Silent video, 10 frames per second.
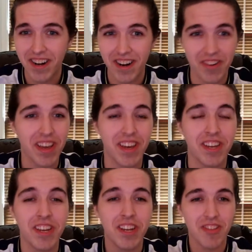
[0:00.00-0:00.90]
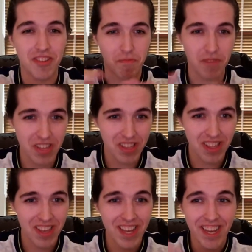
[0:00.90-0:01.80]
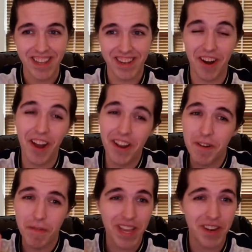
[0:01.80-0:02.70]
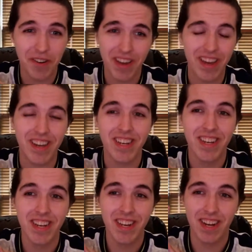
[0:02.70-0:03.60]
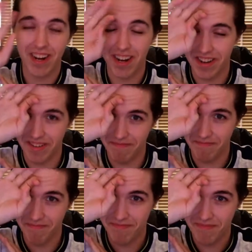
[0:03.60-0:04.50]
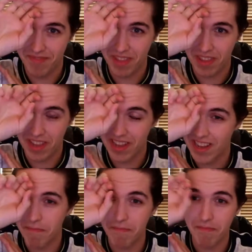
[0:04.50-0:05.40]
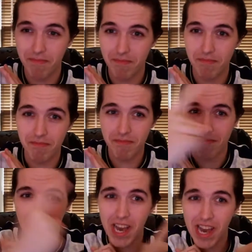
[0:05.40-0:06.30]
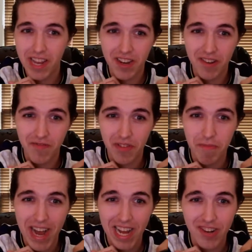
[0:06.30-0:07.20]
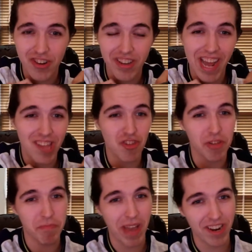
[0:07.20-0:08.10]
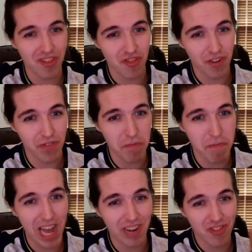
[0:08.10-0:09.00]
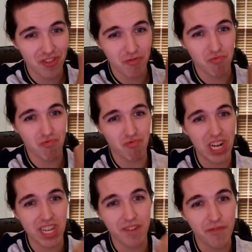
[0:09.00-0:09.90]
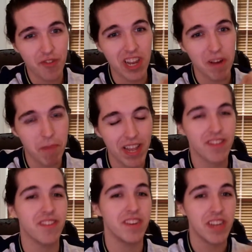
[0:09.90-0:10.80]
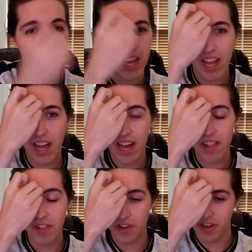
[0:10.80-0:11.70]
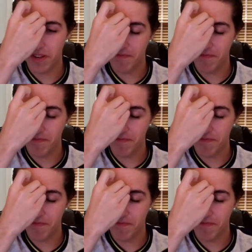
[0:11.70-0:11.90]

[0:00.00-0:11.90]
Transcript: Okay, just breathe. It's going to be okay. Man of the match is actually manager of the match, Ryan freaking Mason. Look,